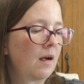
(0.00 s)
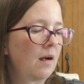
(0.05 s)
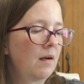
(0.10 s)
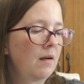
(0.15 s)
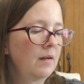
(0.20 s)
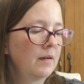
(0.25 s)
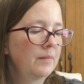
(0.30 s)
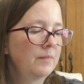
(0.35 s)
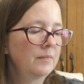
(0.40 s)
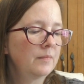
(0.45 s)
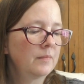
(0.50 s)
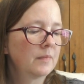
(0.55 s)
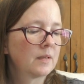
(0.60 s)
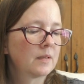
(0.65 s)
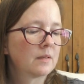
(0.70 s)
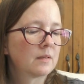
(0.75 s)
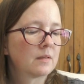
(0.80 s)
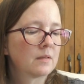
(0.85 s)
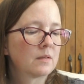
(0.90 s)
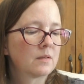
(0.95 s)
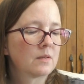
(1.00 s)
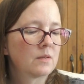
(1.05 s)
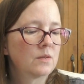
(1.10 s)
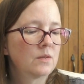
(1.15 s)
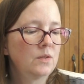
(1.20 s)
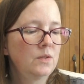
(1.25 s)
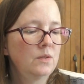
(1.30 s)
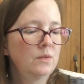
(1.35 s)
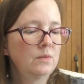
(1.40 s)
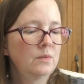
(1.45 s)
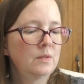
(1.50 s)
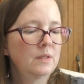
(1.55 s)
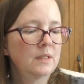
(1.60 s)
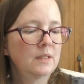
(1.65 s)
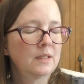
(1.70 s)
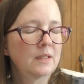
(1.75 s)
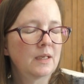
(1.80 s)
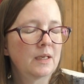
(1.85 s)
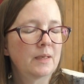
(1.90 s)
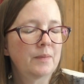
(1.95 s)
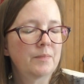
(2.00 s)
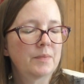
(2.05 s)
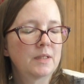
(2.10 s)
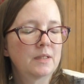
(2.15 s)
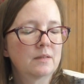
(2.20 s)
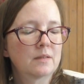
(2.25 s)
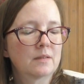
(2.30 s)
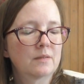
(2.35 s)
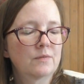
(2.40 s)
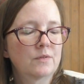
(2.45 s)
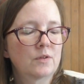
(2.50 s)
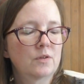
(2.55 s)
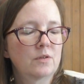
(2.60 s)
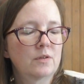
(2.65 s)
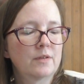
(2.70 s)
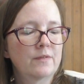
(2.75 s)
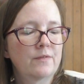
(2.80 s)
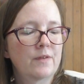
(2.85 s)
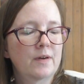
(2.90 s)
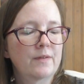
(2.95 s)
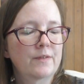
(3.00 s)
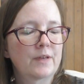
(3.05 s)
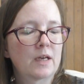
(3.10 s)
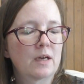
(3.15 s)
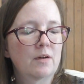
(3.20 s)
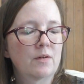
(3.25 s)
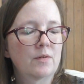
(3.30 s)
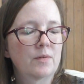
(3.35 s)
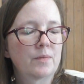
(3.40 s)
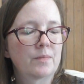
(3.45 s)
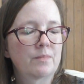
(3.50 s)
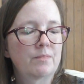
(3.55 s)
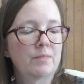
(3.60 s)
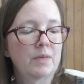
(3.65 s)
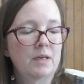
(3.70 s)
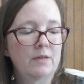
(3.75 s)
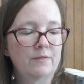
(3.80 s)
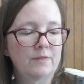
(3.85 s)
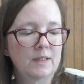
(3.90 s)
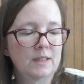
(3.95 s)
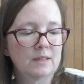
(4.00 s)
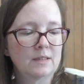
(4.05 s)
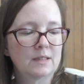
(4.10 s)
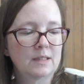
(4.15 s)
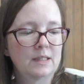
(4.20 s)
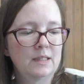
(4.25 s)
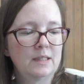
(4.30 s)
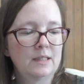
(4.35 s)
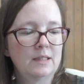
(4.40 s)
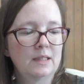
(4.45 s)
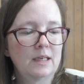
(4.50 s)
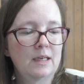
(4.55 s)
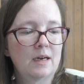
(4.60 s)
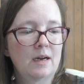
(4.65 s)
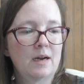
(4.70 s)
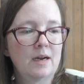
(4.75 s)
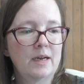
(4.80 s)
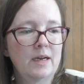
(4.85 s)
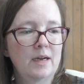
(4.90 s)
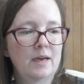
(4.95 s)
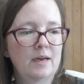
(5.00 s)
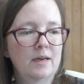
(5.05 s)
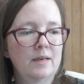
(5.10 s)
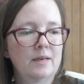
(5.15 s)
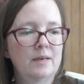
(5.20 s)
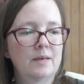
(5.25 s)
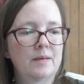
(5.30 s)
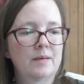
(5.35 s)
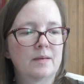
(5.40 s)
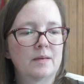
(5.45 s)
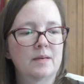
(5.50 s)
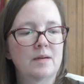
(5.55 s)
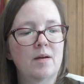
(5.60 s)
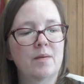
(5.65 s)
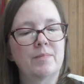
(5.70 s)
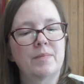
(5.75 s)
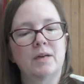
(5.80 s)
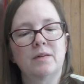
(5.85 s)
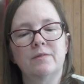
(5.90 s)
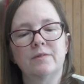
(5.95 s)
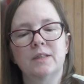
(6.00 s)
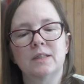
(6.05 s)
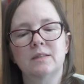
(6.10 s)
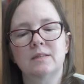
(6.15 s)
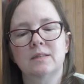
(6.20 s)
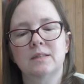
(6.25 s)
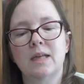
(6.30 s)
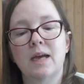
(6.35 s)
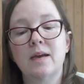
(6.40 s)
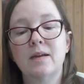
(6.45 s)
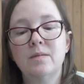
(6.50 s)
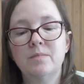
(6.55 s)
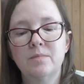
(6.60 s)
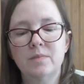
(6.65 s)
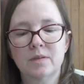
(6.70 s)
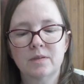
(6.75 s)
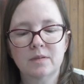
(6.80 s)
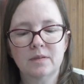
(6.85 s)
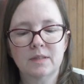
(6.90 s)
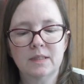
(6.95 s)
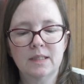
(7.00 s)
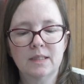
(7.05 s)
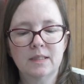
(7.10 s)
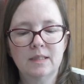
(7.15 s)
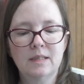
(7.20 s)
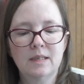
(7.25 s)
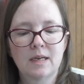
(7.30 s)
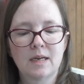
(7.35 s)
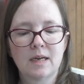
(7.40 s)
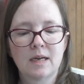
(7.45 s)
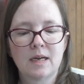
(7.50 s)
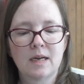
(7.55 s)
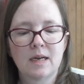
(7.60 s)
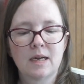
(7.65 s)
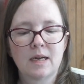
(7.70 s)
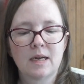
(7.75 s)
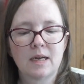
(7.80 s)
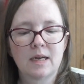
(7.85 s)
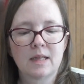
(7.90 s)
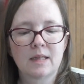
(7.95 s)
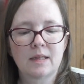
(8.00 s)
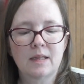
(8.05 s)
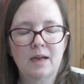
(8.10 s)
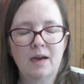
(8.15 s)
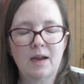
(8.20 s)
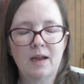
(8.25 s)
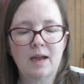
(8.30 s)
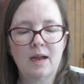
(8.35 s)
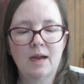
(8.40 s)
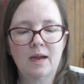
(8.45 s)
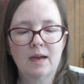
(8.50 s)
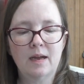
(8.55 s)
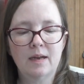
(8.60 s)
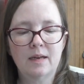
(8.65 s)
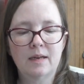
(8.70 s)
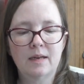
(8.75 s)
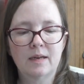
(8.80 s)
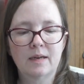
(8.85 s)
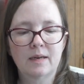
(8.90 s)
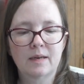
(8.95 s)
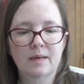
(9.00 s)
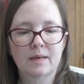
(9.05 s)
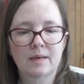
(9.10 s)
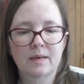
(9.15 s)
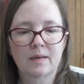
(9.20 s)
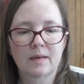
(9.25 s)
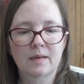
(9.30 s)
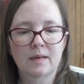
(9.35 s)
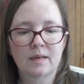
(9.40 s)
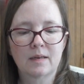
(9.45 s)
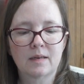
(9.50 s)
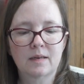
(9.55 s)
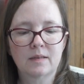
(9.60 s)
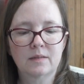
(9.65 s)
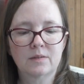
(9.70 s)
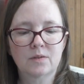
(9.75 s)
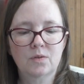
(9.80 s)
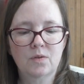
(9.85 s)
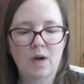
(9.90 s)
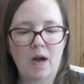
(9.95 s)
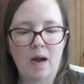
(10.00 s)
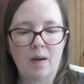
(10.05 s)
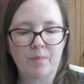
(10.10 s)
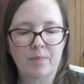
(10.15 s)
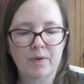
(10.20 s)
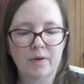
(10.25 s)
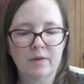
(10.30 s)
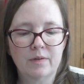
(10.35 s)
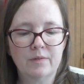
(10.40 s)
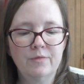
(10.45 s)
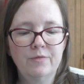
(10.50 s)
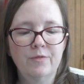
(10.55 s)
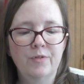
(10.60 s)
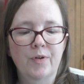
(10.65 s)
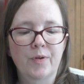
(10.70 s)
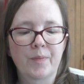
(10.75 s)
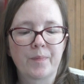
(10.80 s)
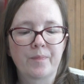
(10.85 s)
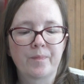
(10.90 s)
I'm using a piece of 35 count Belfast linen that I had, not Belfast, Edinburgh linen, that I had a scrap of,